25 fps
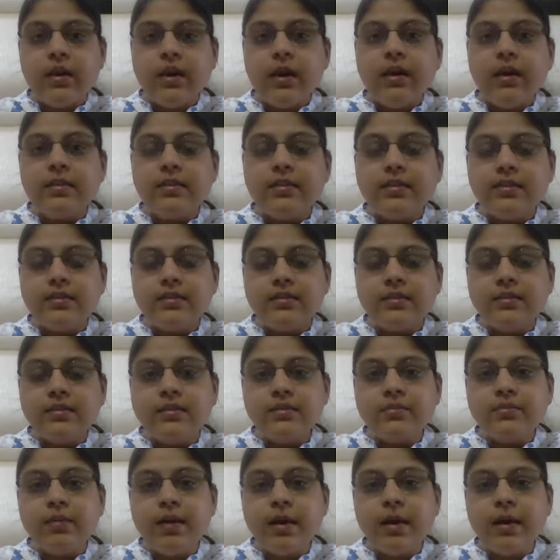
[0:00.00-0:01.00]
and this
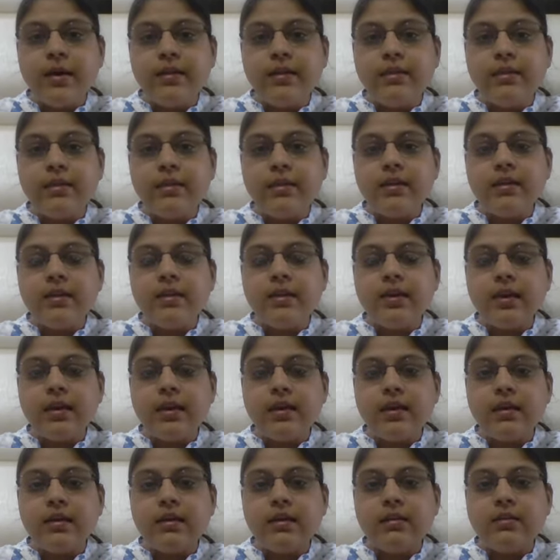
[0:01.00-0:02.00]
is by
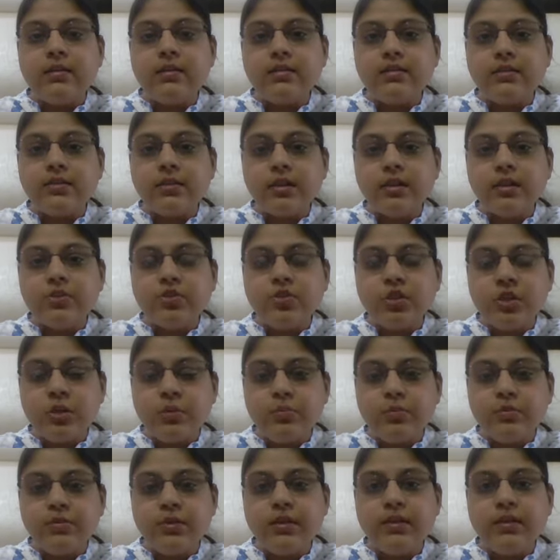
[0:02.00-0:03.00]
the
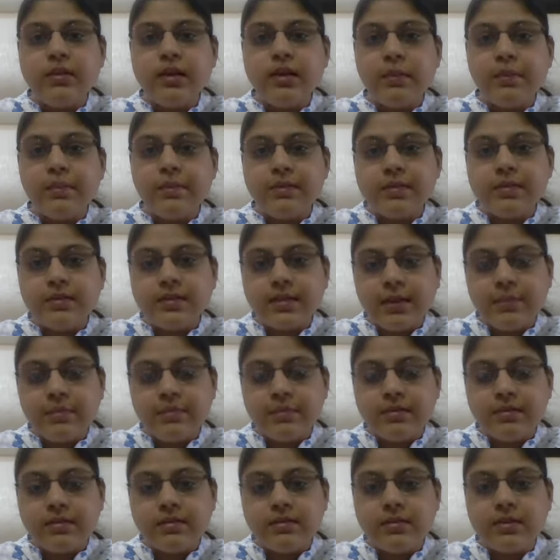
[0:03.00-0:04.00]
G-protein coupled
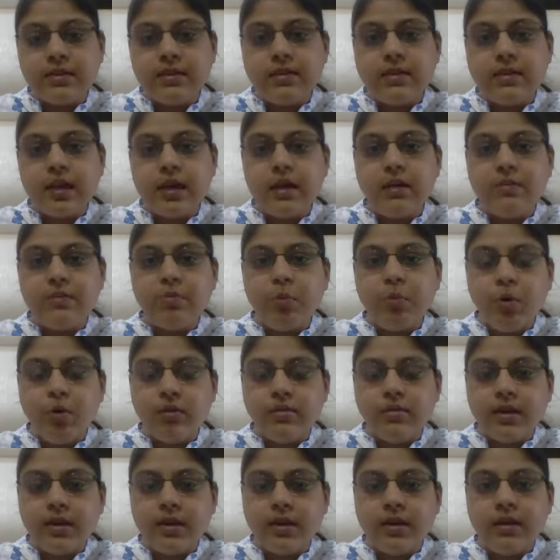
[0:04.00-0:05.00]
receptors in our
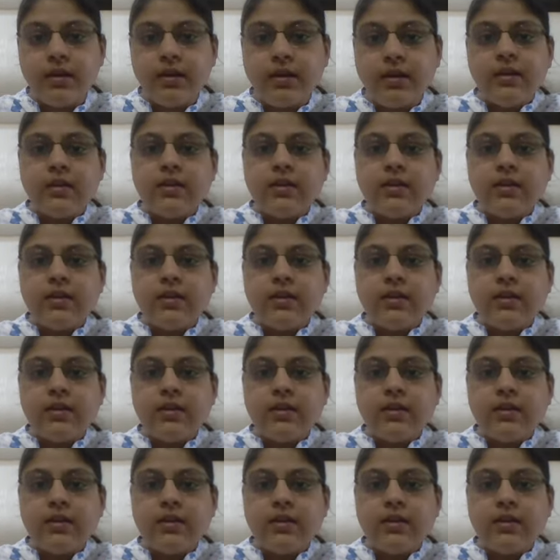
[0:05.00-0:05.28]
body.